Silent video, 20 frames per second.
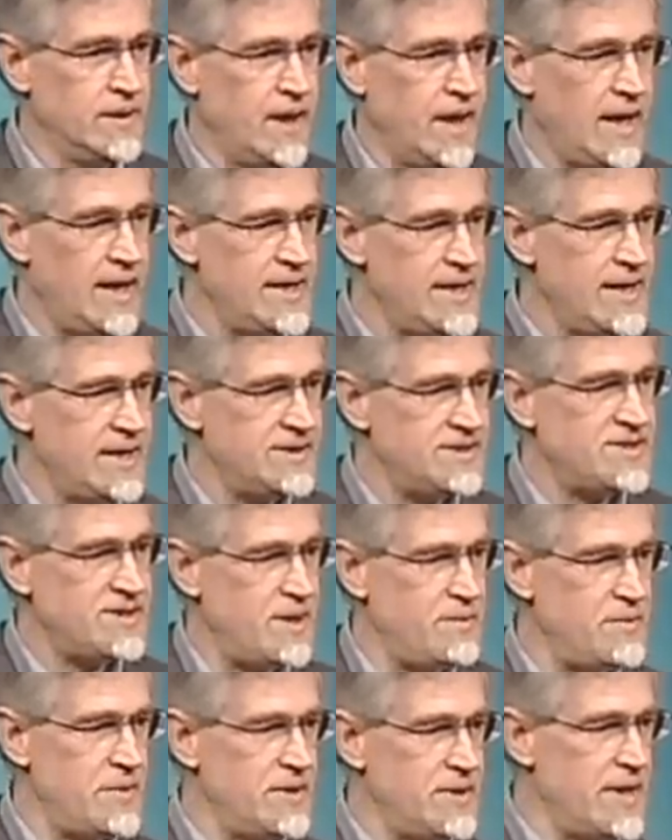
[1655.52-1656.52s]
I had
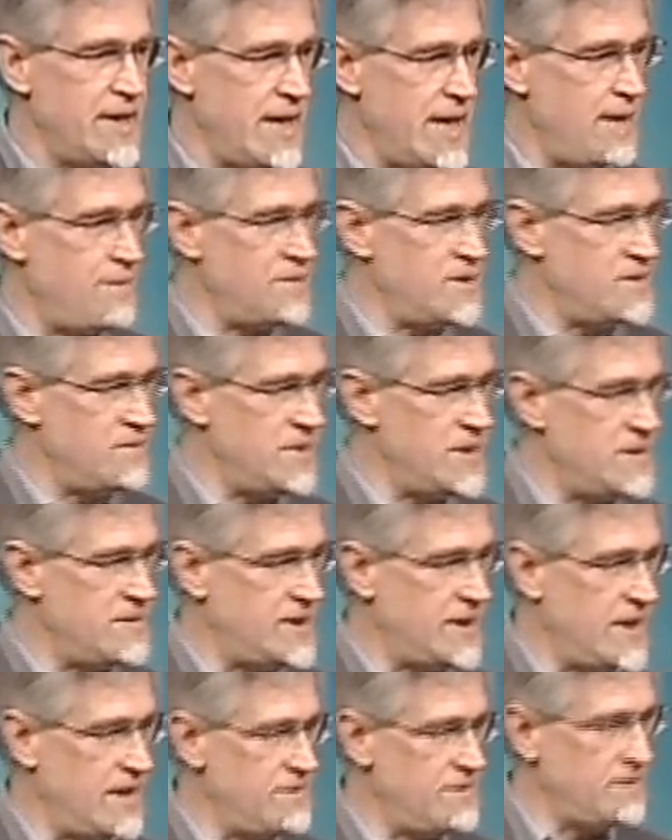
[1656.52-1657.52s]
something that happened to me
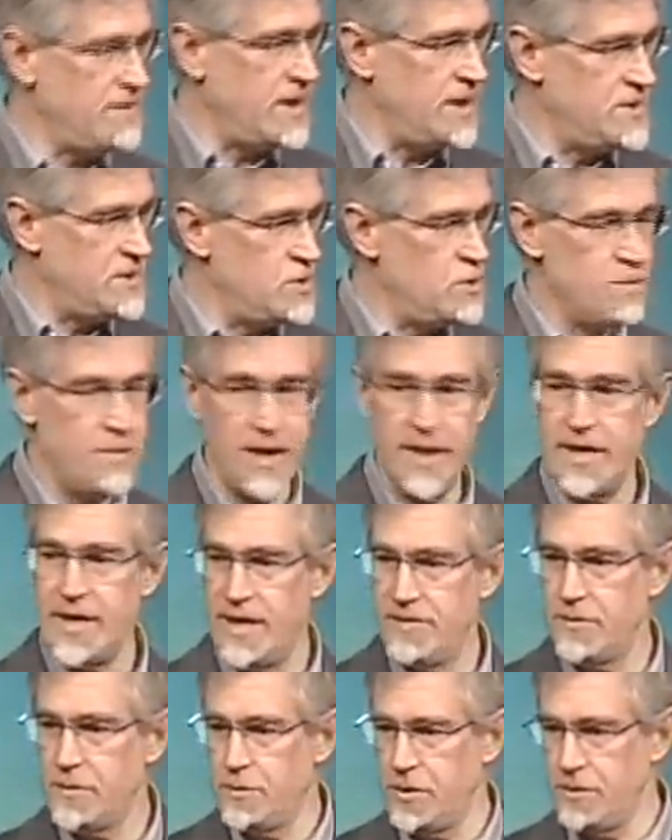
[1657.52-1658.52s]
that I thought you might
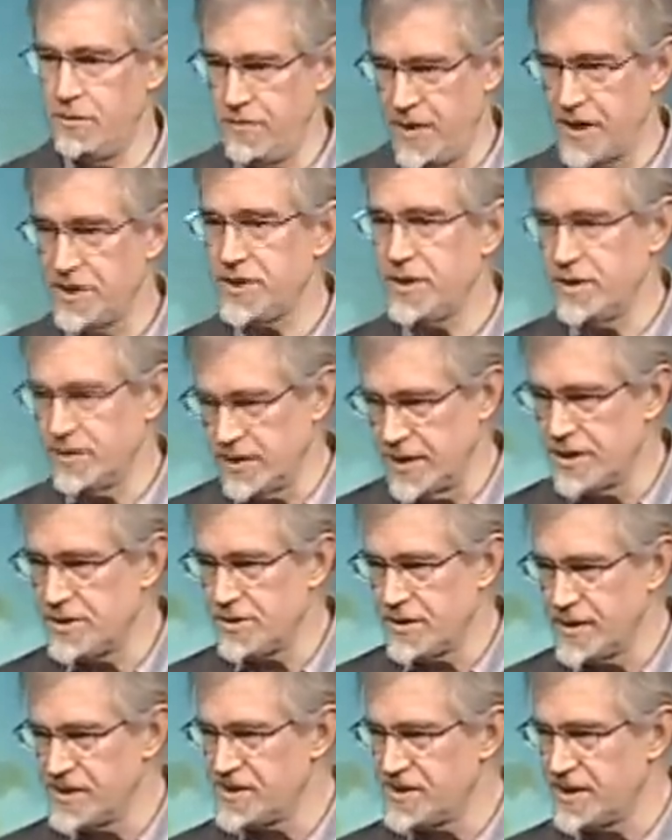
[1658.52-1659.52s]
have a professional
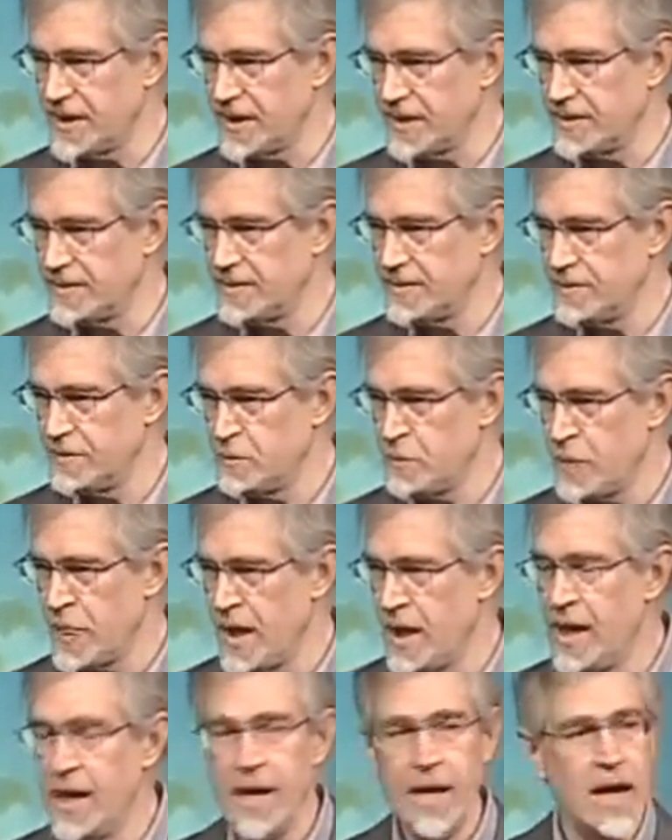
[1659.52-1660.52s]
interest in.
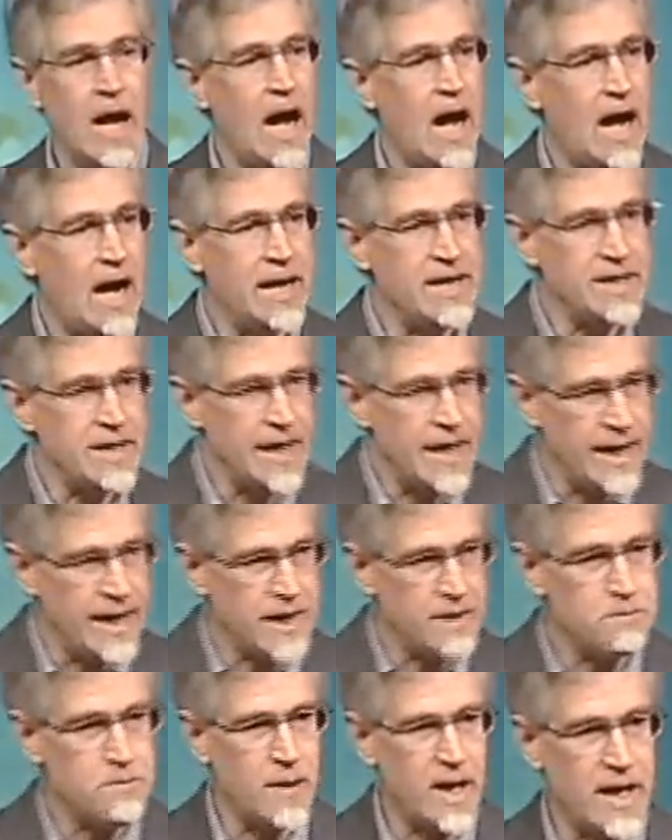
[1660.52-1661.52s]
I
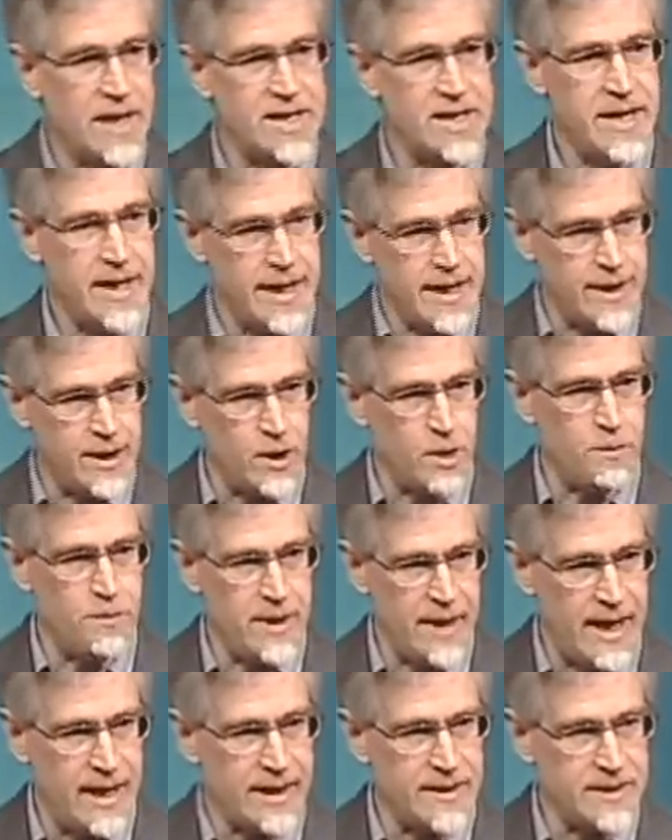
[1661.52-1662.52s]
had my hair
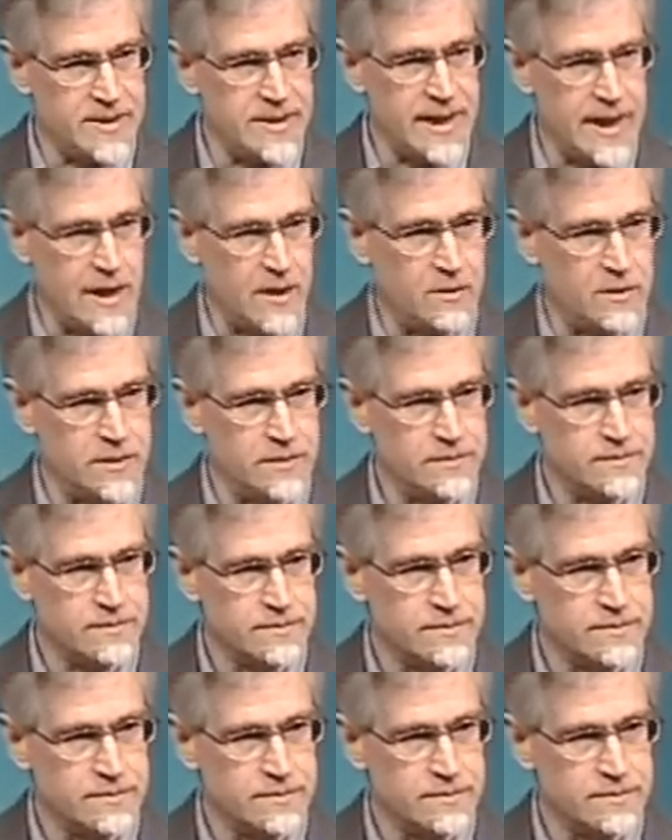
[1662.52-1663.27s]
patted down.